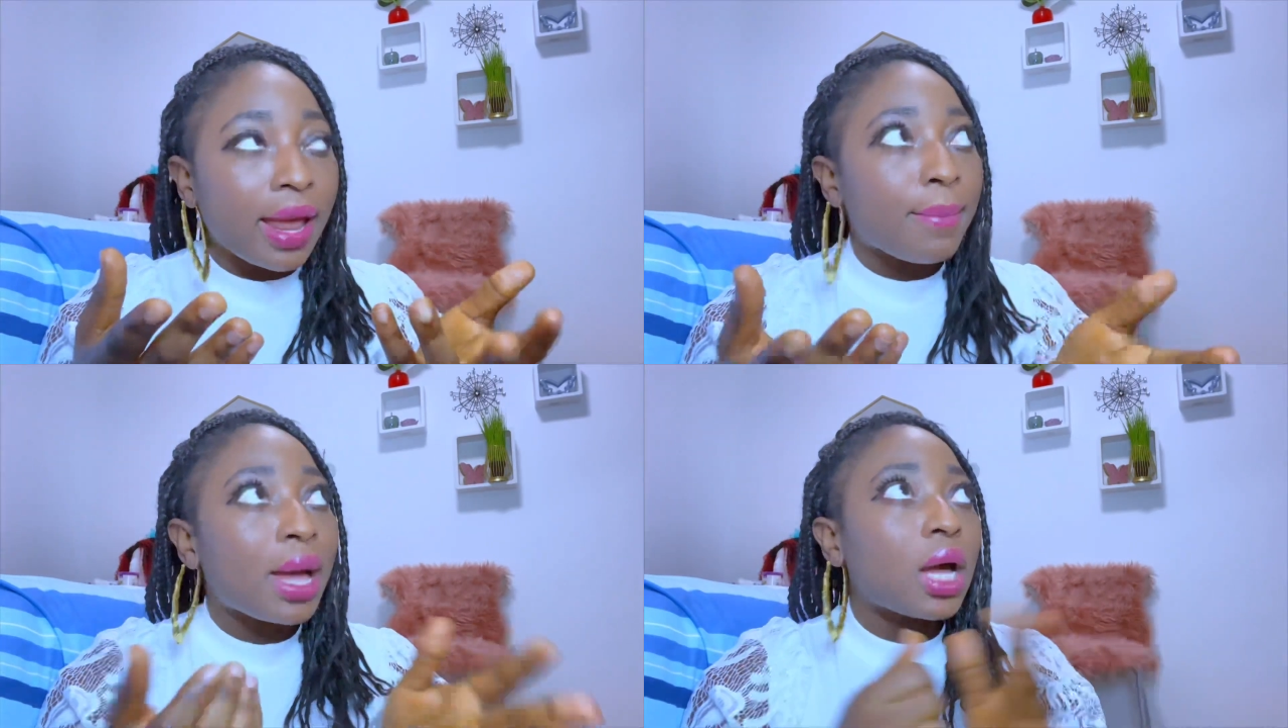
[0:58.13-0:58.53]

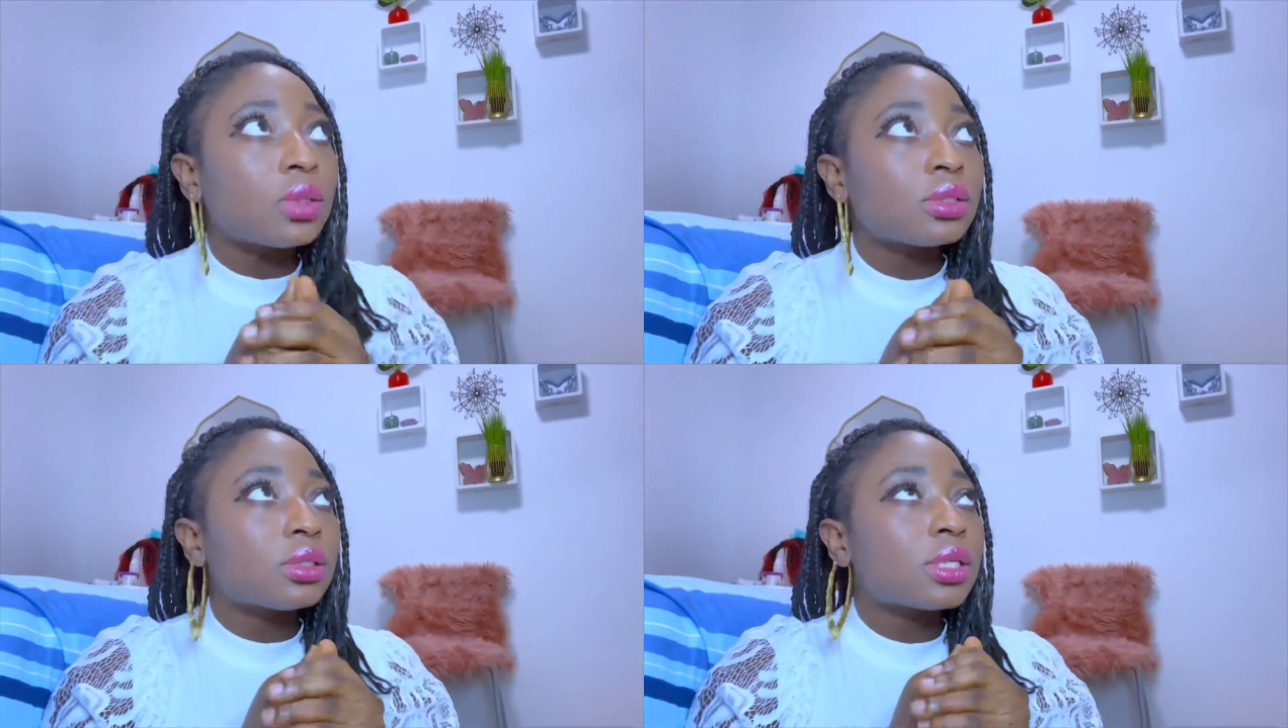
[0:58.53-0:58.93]

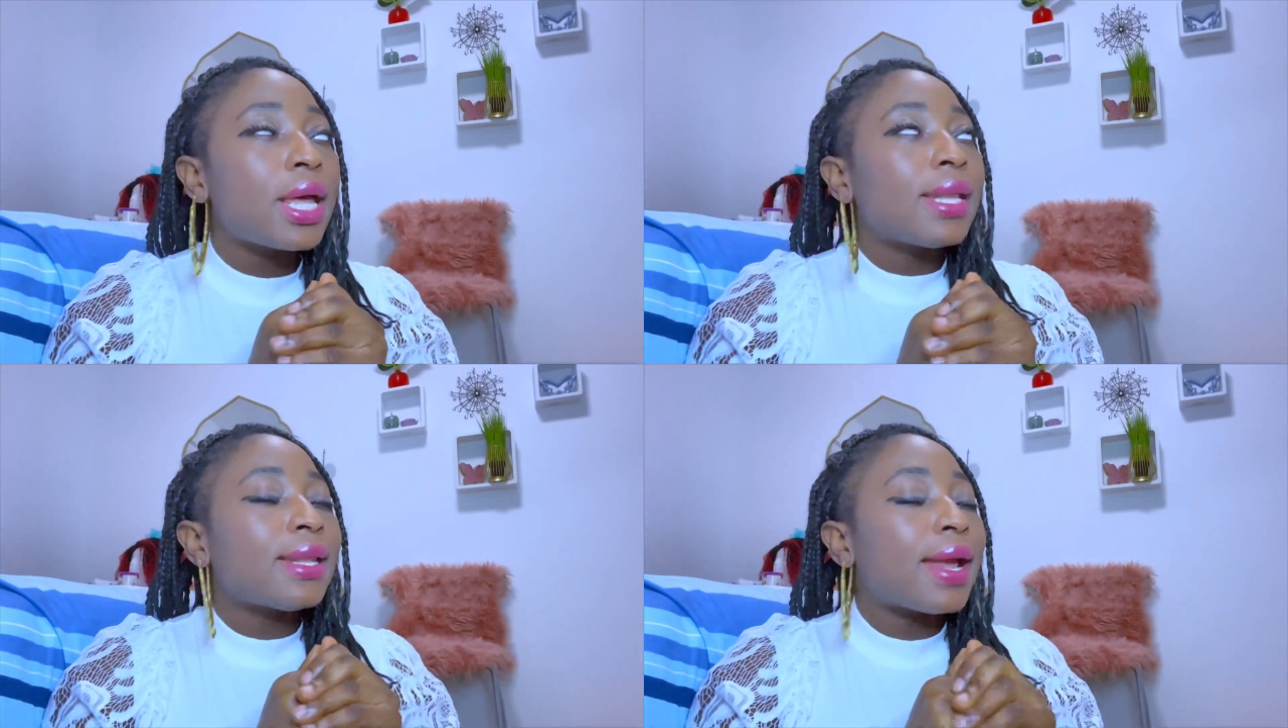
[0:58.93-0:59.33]
about,
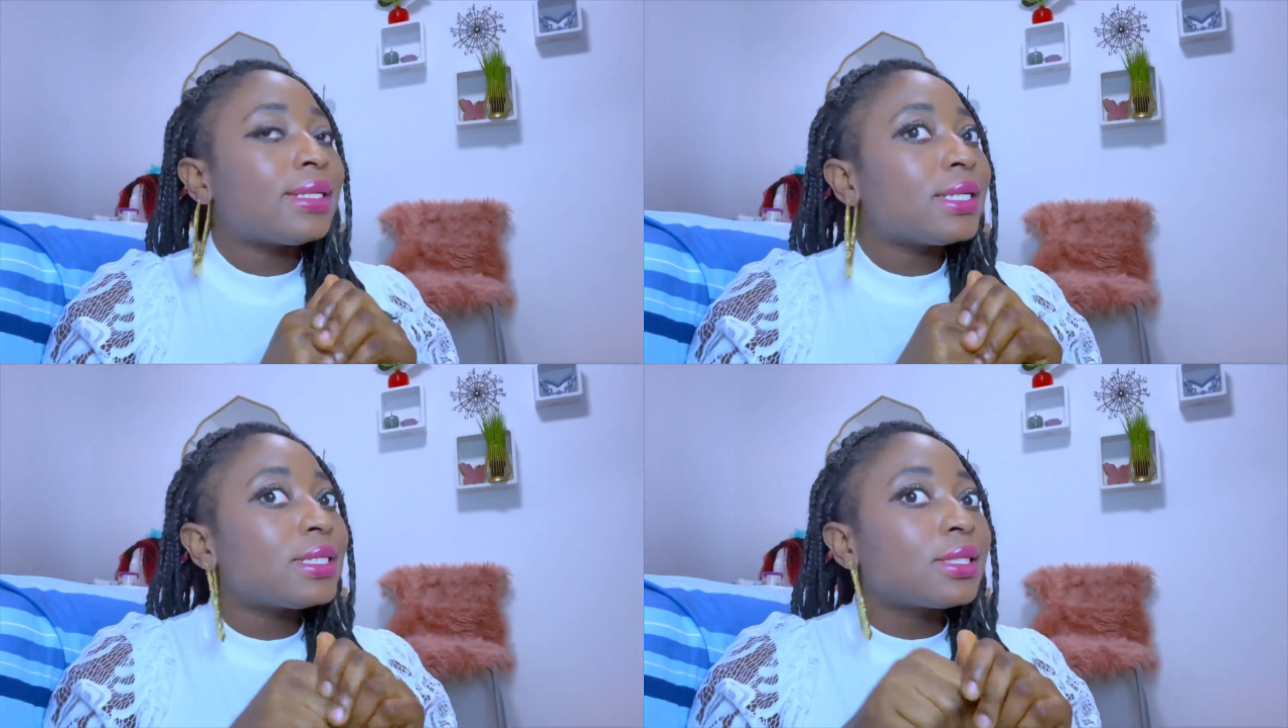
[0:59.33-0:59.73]
like
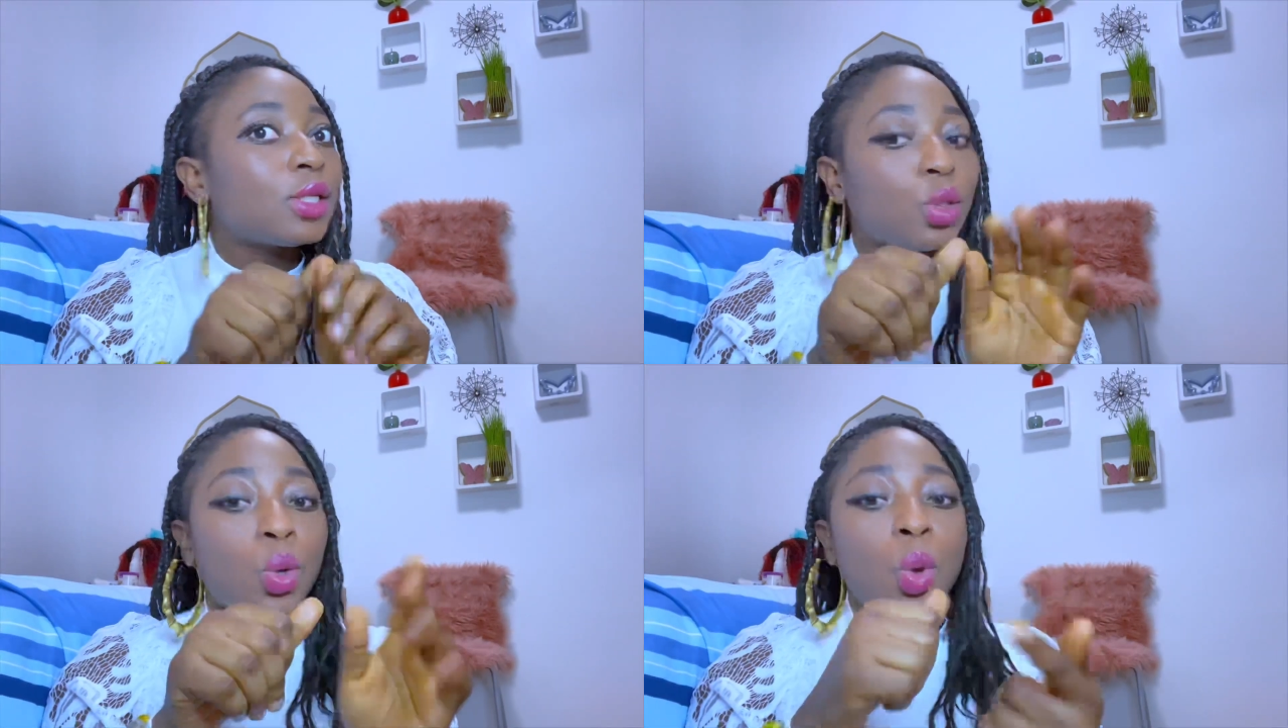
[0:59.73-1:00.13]
this
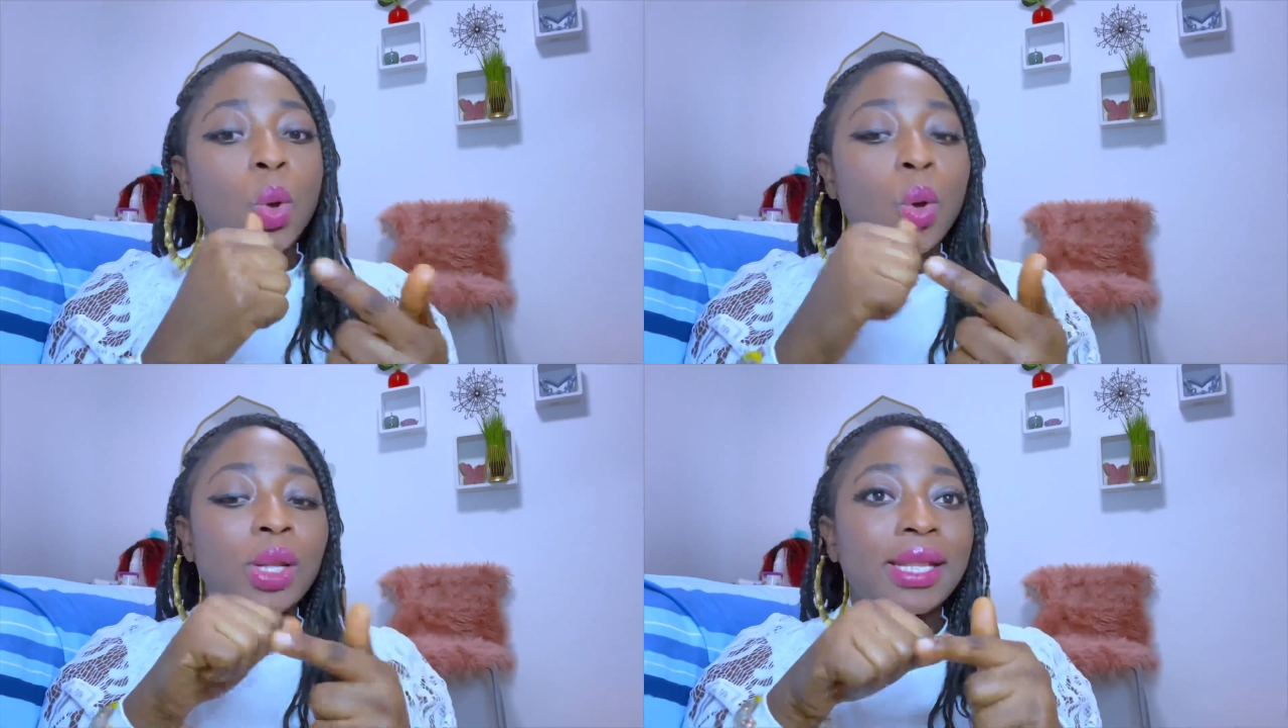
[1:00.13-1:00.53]

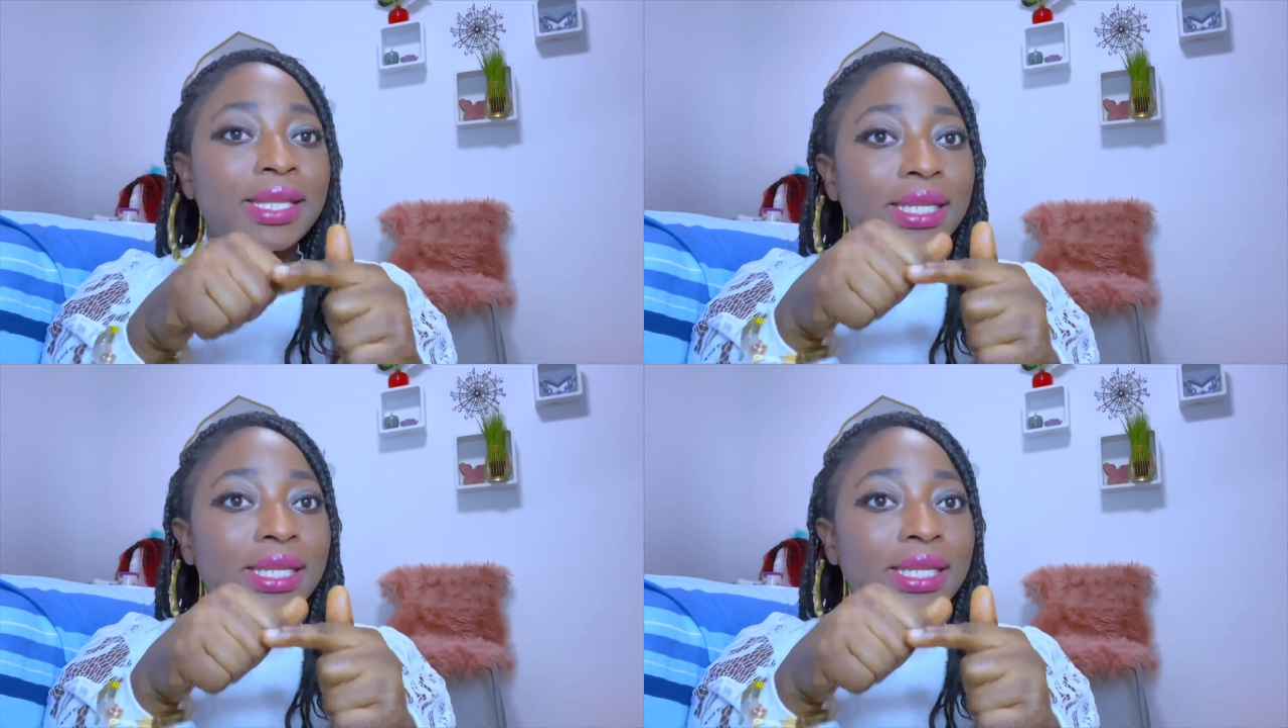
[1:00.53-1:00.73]
glow